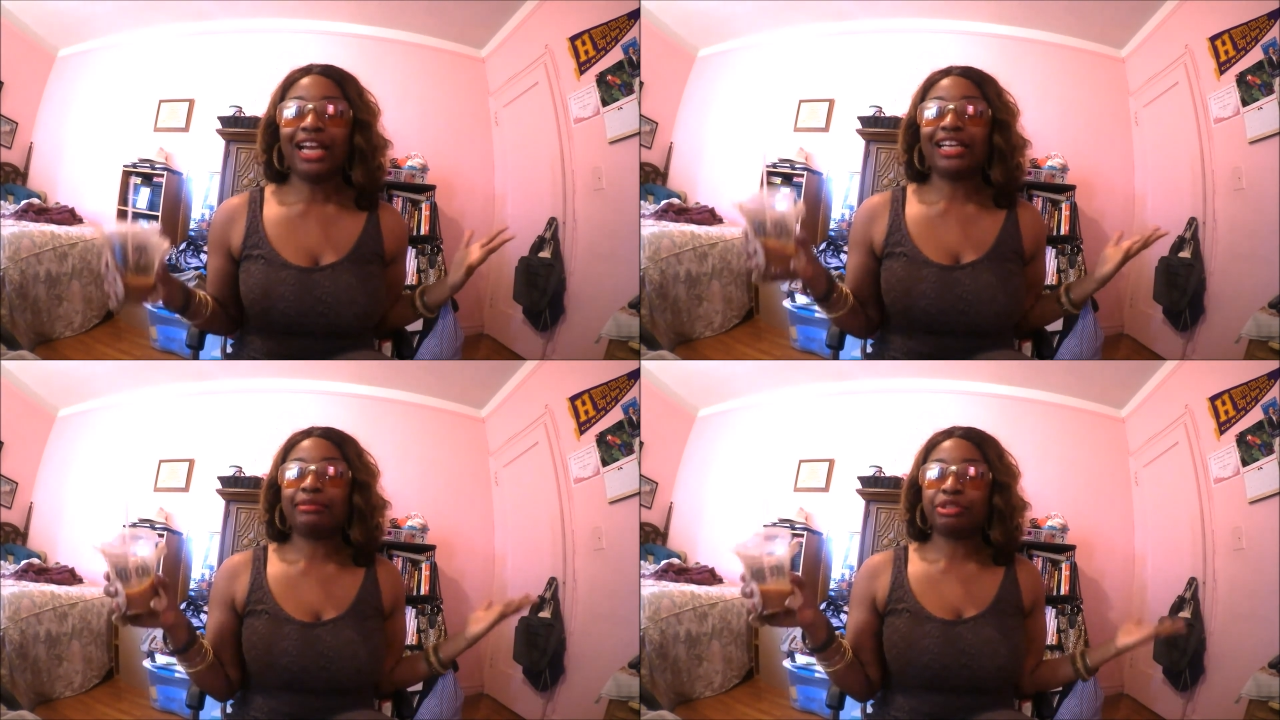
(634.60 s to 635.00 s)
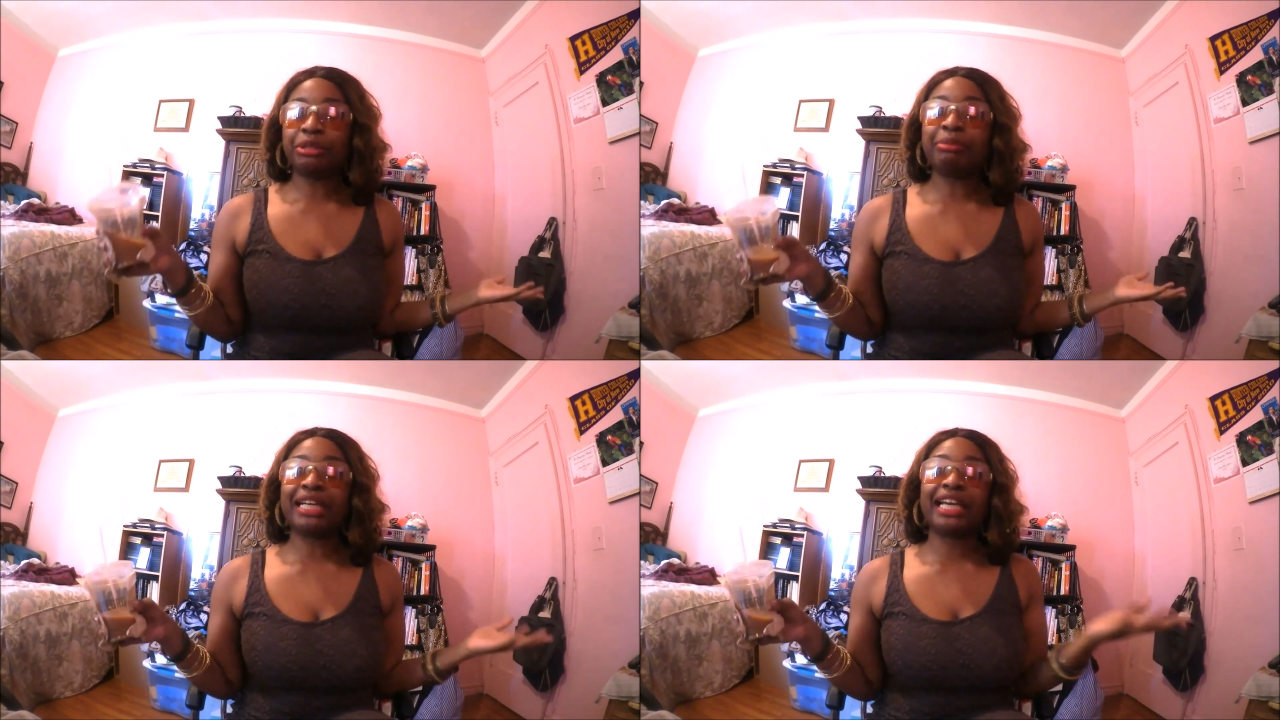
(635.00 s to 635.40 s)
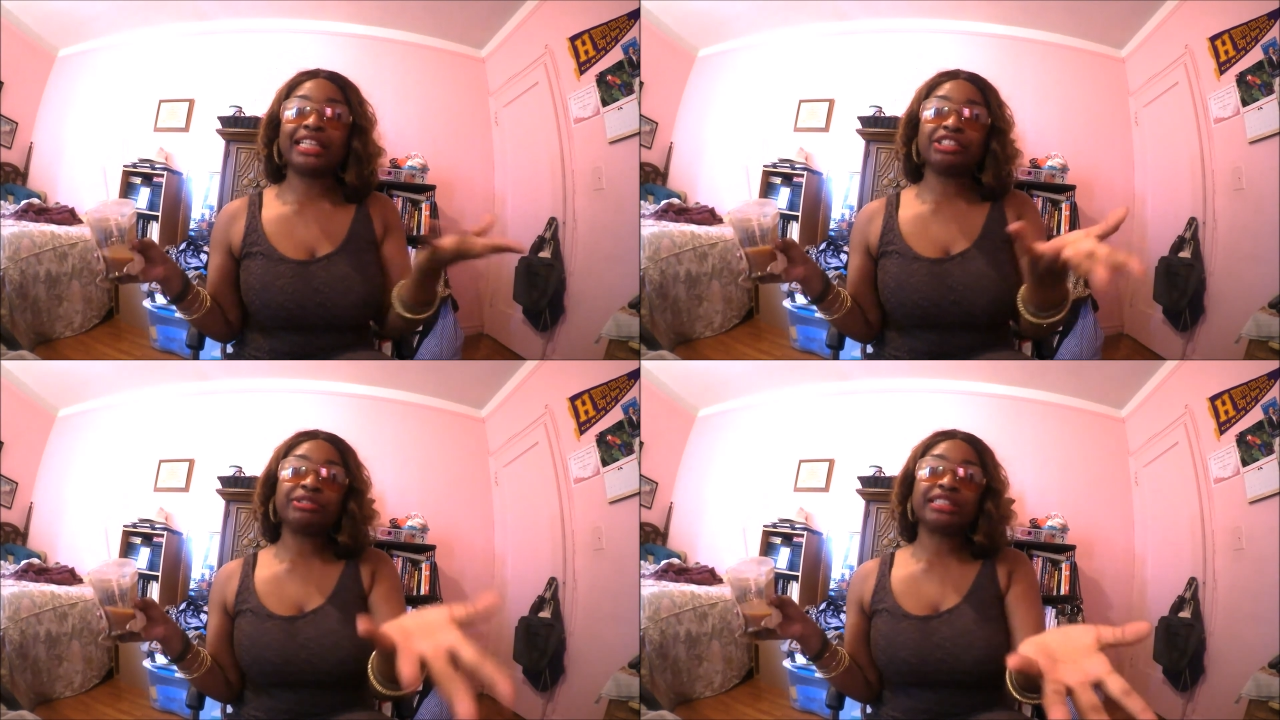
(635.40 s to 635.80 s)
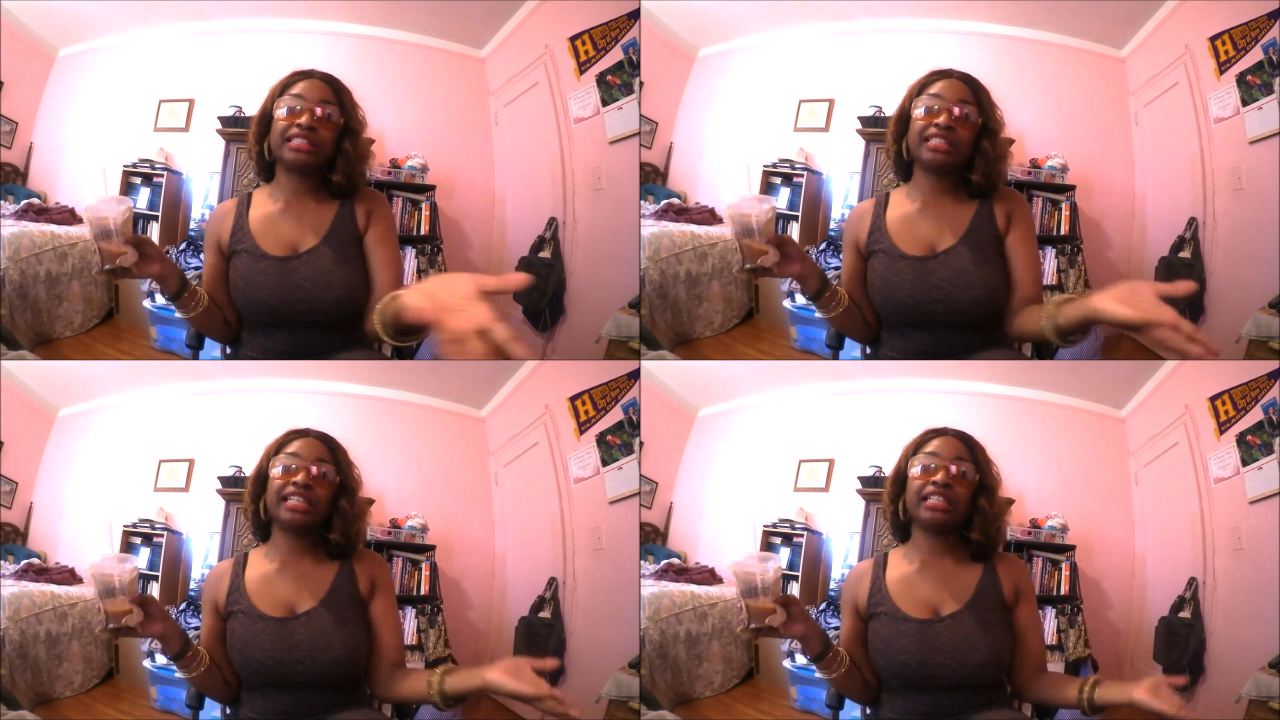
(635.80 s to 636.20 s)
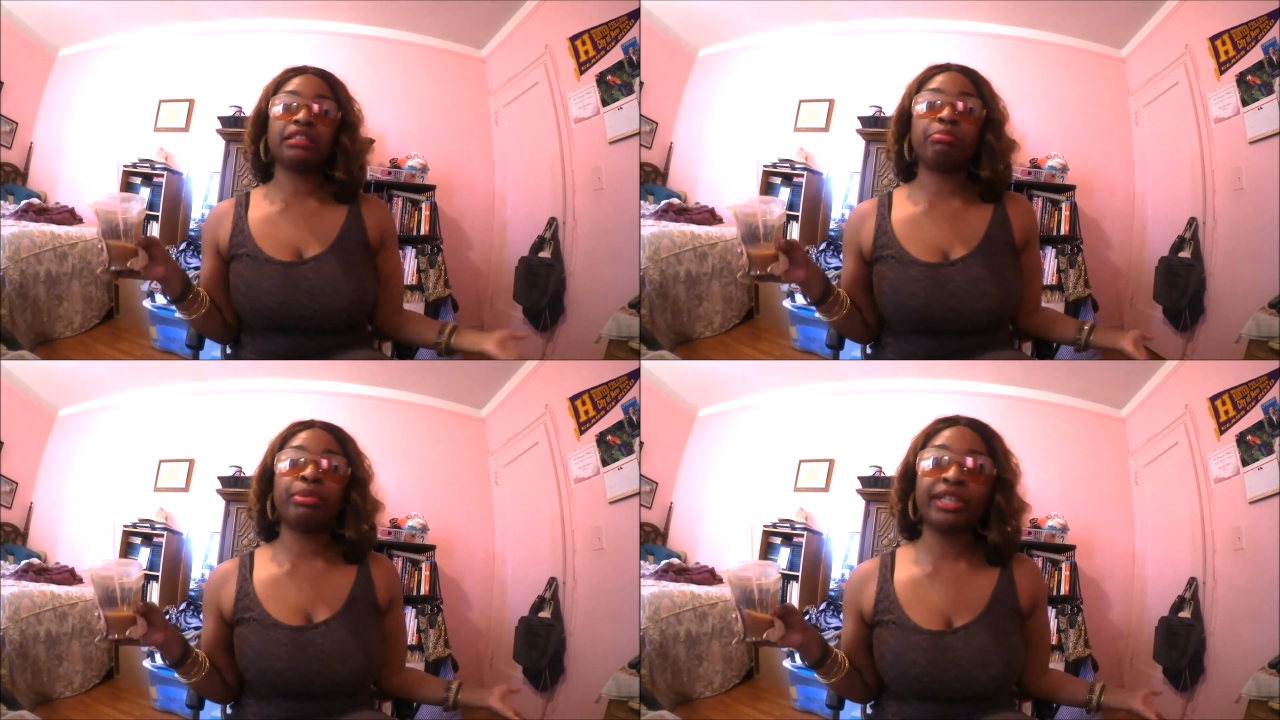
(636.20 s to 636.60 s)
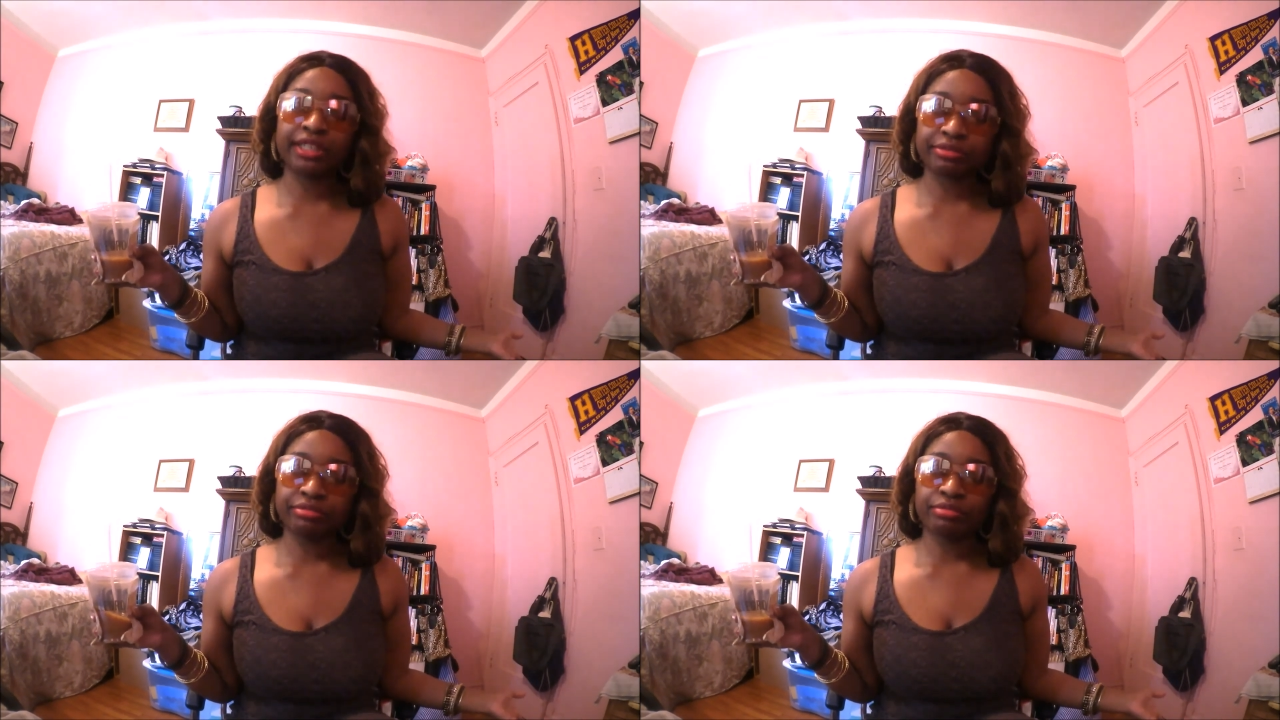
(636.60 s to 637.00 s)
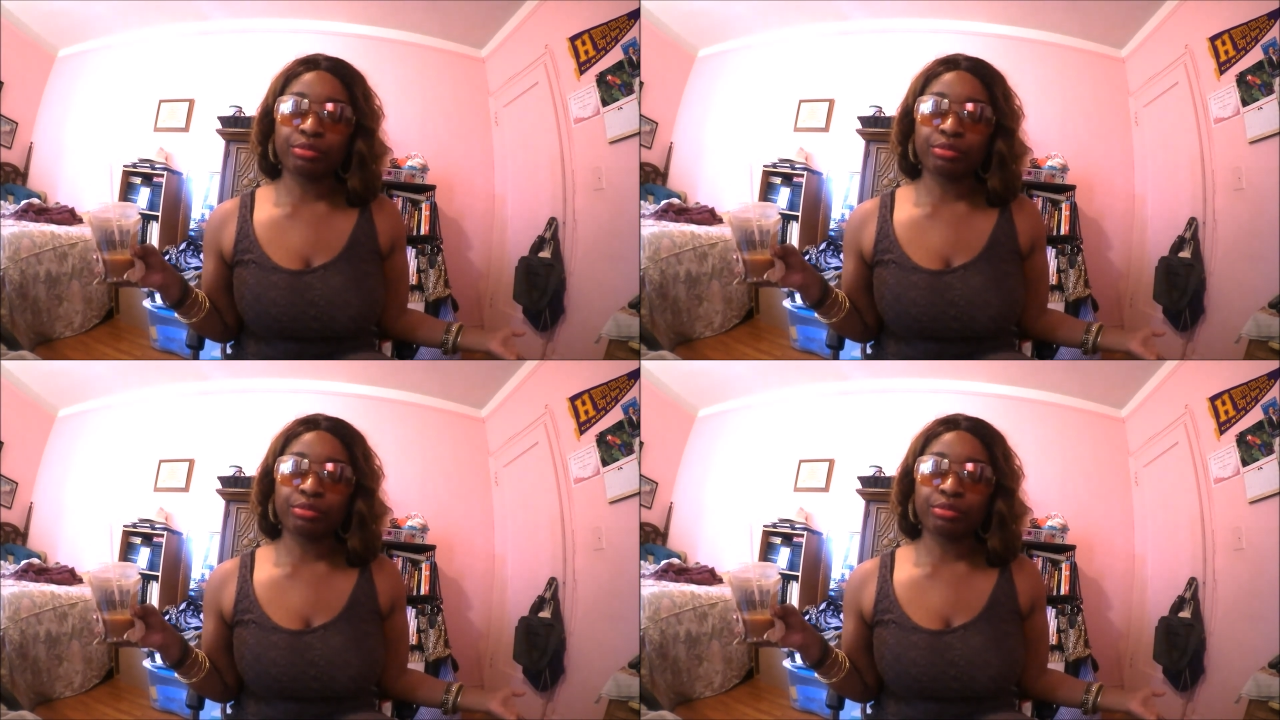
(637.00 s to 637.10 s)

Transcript: and I'm doing better, and you can see it in the book